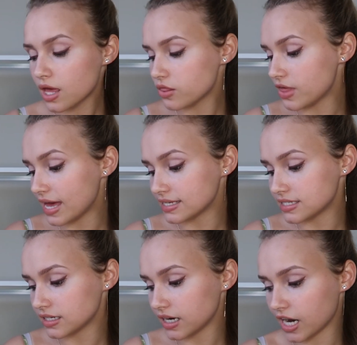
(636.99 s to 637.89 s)

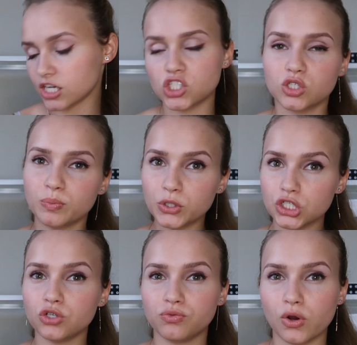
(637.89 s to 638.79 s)
that are gonna just
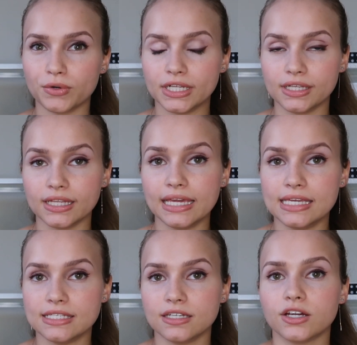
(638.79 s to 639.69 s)
push you forward a little
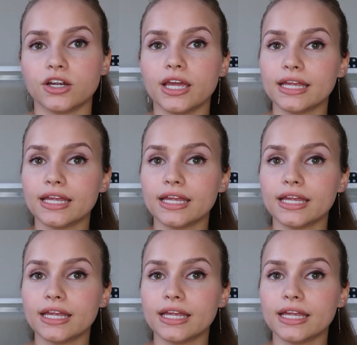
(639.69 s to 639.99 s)
easier